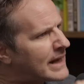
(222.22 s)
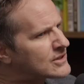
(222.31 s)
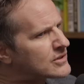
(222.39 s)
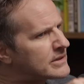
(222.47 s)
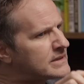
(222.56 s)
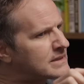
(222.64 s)

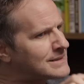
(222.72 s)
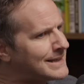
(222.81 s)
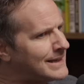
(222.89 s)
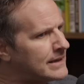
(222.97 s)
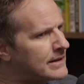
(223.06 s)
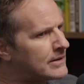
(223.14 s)
actually
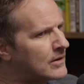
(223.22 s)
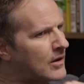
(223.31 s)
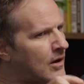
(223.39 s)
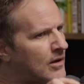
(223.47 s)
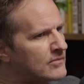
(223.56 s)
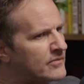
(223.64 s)
seen
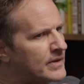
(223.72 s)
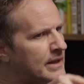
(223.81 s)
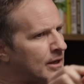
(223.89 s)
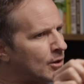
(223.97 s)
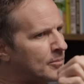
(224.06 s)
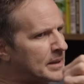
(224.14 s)
on
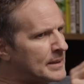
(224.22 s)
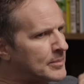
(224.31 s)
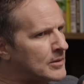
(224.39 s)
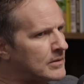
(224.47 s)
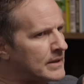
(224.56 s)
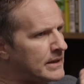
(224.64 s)
video
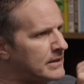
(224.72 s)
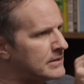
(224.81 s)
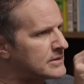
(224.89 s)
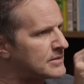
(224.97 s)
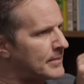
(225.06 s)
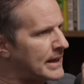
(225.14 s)
people
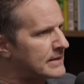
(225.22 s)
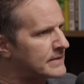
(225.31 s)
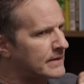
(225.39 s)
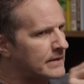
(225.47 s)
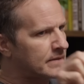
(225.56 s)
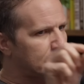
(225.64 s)
in
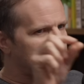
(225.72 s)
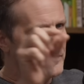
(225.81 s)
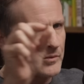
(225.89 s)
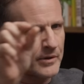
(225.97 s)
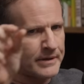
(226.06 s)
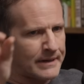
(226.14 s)
Damascus
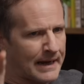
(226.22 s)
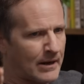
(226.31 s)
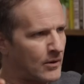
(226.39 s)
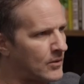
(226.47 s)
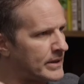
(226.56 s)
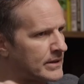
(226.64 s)
who are
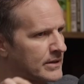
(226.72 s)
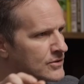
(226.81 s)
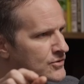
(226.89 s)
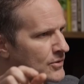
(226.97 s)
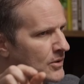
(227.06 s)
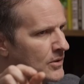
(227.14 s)
now in
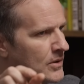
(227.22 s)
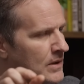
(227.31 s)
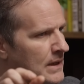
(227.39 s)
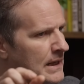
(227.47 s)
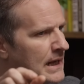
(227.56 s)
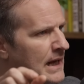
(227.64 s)
control
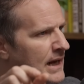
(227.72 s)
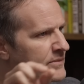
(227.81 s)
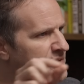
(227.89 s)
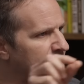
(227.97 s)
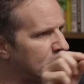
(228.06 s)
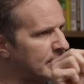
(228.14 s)
of
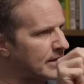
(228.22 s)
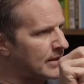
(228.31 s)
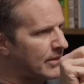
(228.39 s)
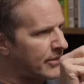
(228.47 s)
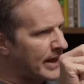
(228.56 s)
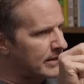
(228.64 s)
Syria
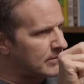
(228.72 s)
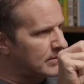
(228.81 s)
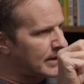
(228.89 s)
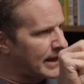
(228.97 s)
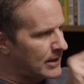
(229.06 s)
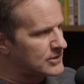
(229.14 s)
that
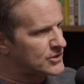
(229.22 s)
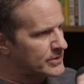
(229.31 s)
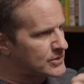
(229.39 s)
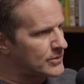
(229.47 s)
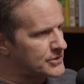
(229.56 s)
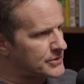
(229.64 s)
held you and
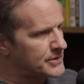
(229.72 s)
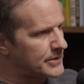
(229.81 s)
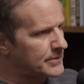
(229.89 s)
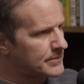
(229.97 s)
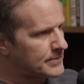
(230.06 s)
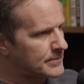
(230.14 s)
tortured you.